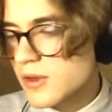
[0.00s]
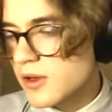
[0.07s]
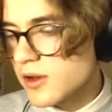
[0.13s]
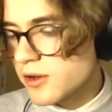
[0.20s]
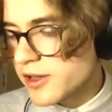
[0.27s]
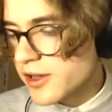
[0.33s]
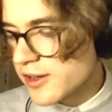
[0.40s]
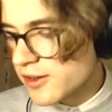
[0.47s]

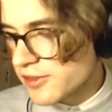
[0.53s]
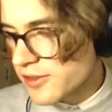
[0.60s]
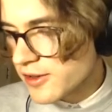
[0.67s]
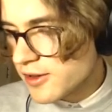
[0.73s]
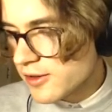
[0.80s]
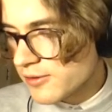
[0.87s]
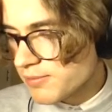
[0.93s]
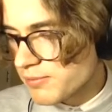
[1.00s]
Okay, I
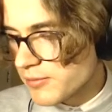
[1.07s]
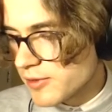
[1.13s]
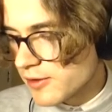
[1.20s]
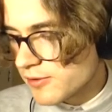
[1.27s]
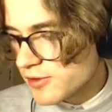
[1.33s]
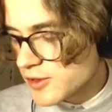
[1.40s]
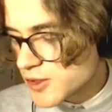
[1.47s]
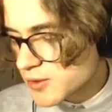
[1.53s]
think I'll
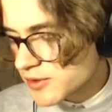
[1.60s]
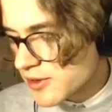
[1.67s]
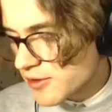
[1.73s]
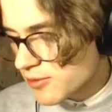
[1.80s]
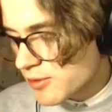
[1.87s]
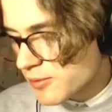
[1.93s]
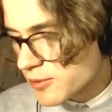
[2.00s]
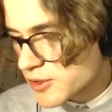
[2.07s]
finish with
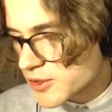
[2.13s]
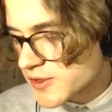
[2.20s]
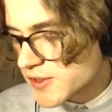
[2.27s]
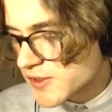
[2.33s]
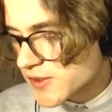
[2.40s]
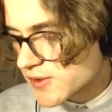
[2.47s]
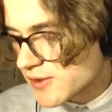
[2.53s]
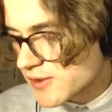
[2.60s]
this one, which
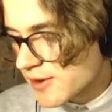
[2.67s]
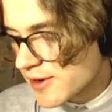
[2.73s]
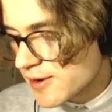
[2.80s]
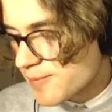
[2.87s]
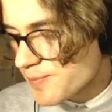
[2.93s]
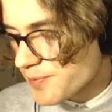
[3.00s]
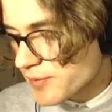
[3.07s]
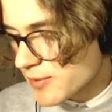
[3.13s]
is
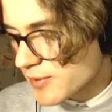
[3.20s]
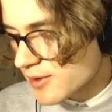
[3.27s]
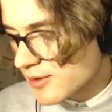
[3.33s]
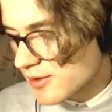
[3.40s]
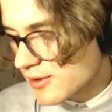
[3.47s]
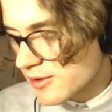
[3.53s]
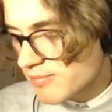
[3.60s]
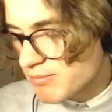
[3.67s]
a
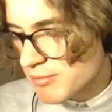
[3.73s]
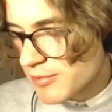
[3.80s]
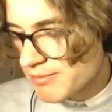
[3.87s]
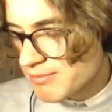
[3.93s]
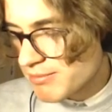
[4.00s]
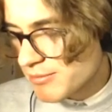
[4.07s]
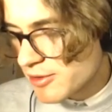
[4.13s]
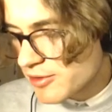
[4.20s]

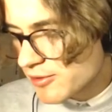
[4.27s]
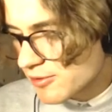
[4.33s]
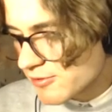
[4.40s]
sort